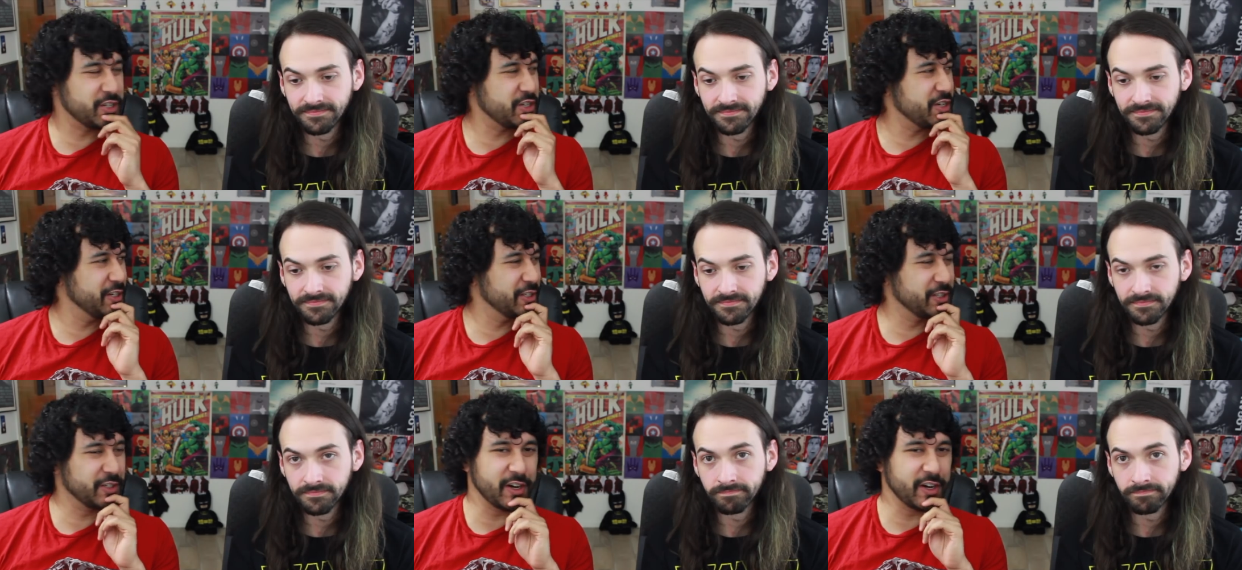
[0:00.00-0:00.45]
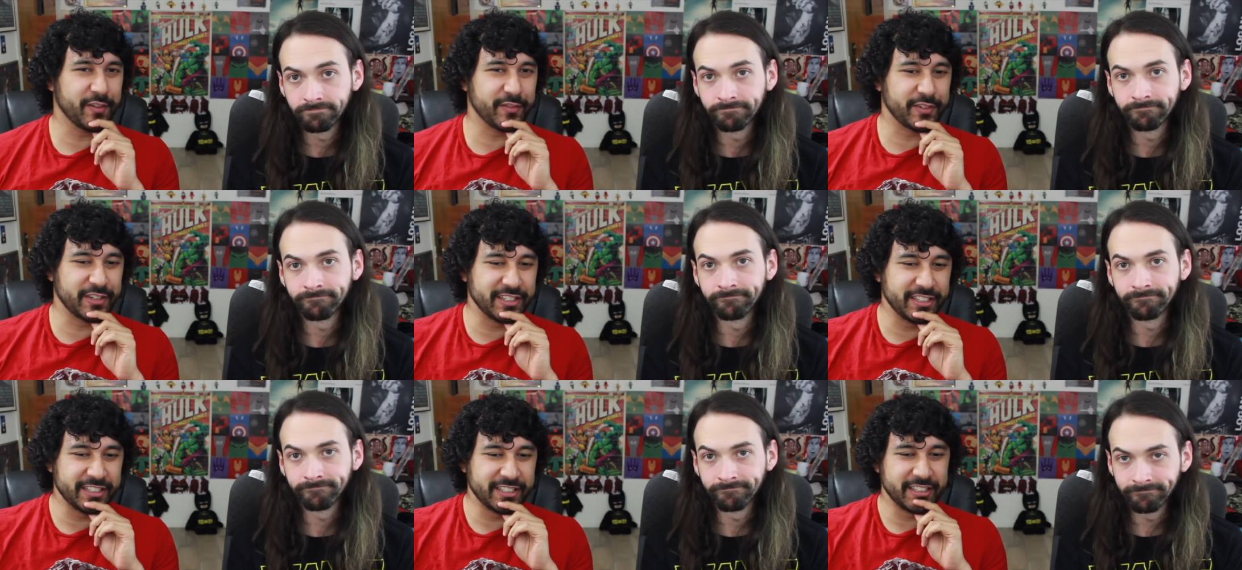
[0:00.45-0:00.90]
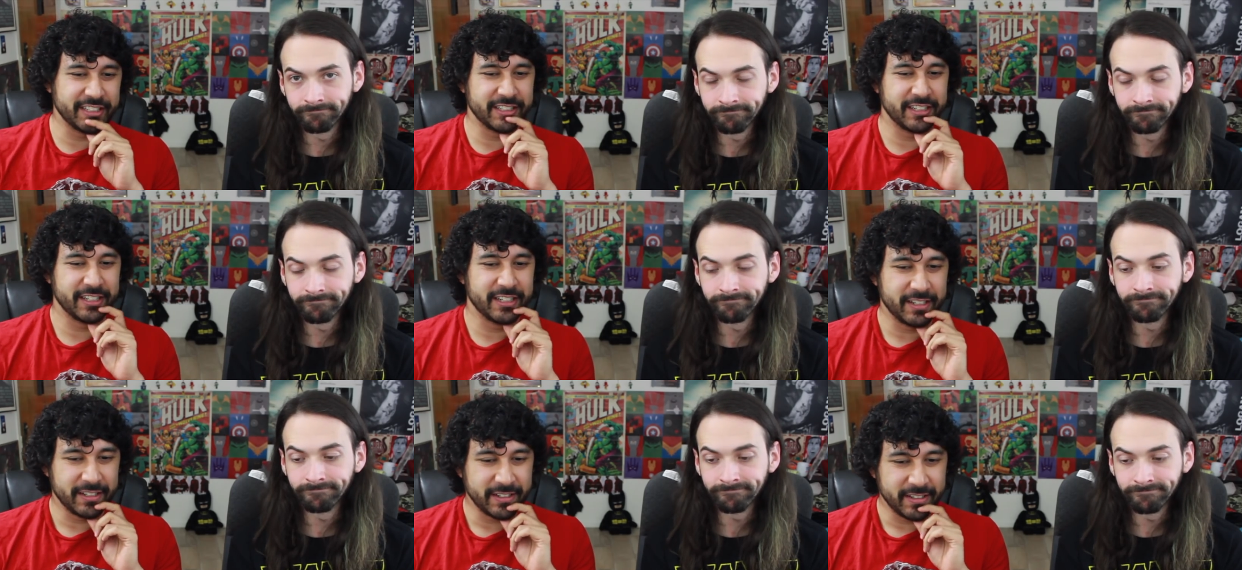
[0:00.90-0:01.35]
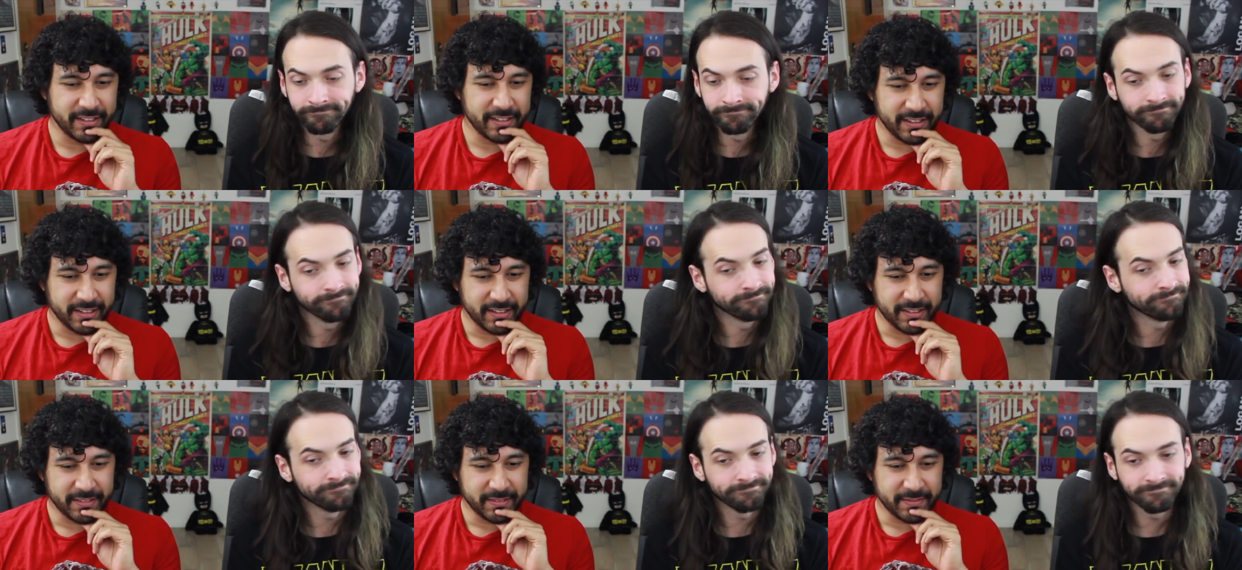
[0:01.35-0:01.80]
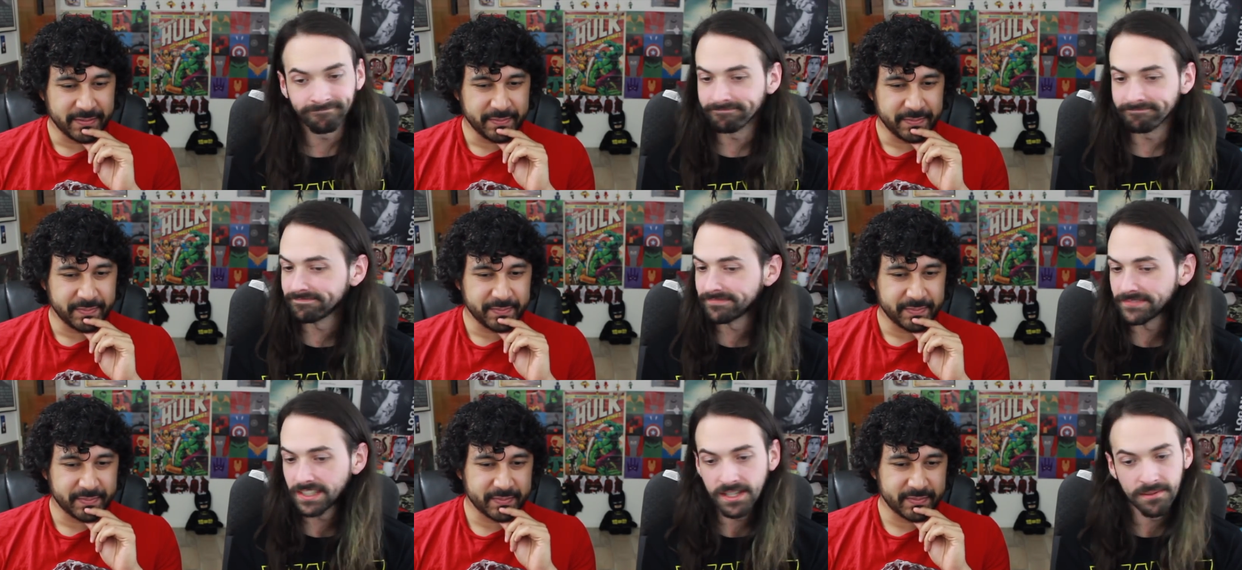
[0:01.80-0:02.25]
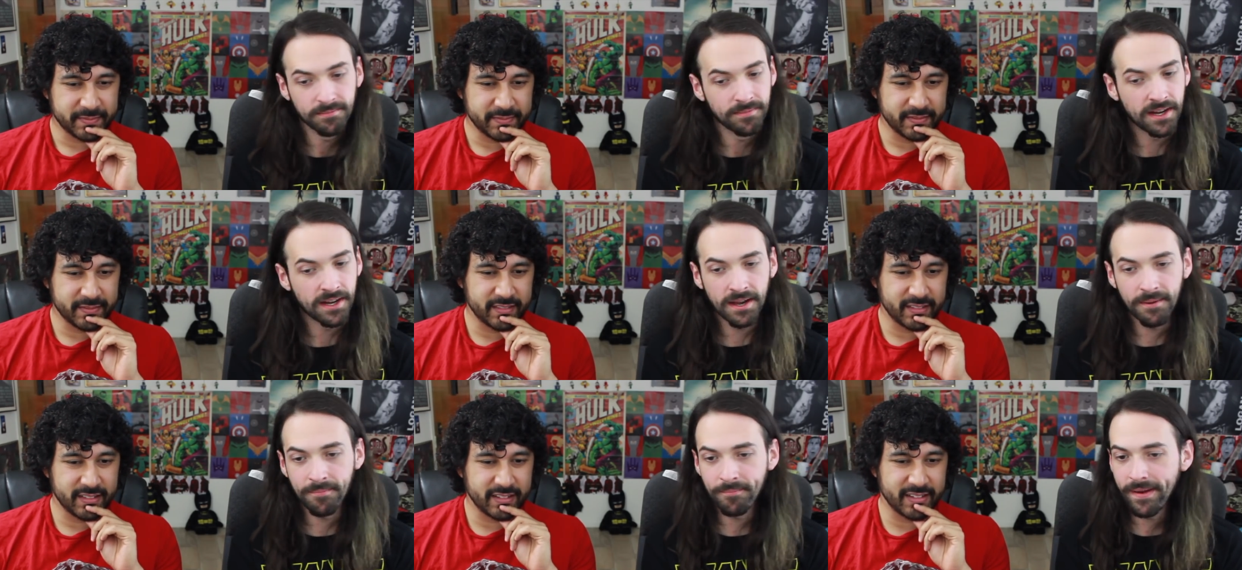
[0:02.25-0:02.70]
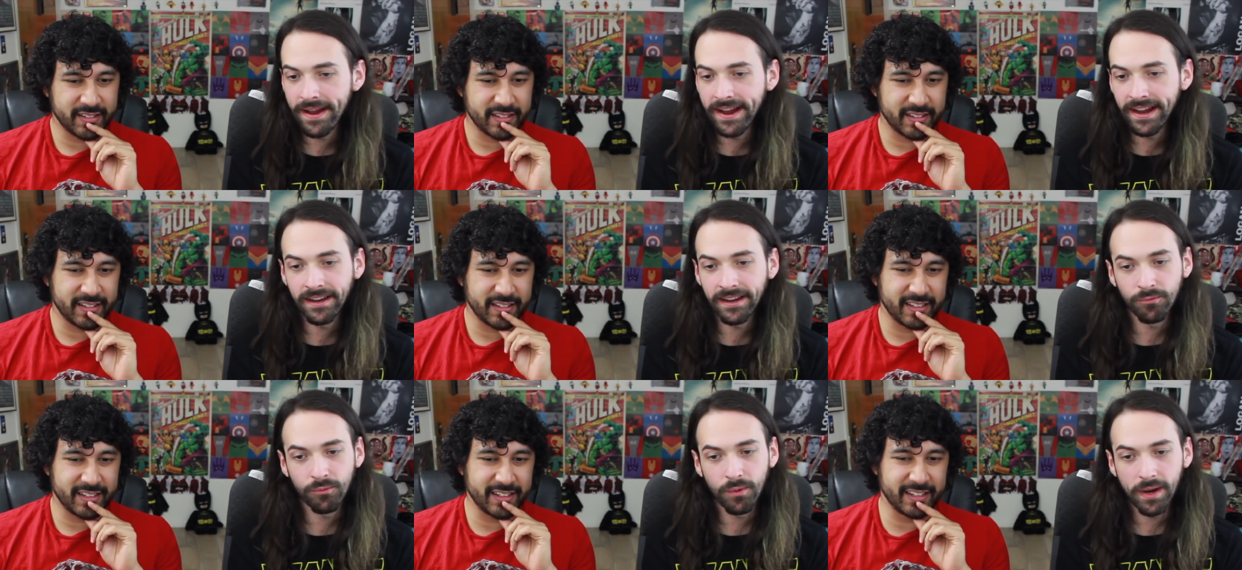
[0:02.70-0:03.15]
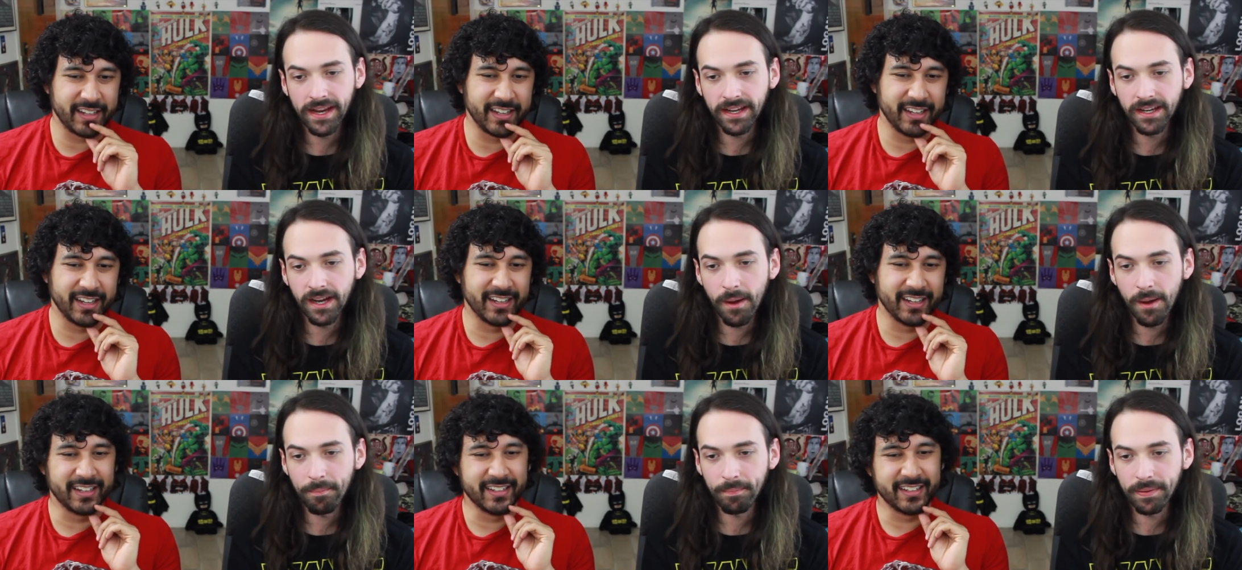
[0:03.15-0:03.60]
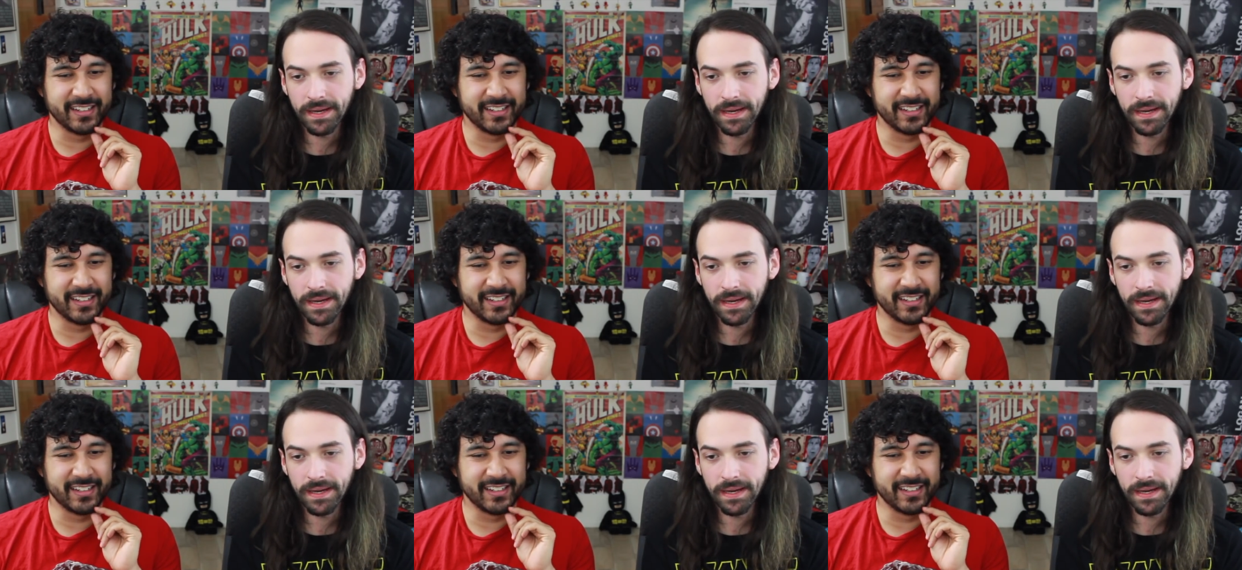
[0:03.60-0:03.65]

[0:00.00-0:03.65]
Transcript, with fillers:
Speaker 1: she deserved.
Speaker 2: Mm-hmm come on, man, wake yeah. up,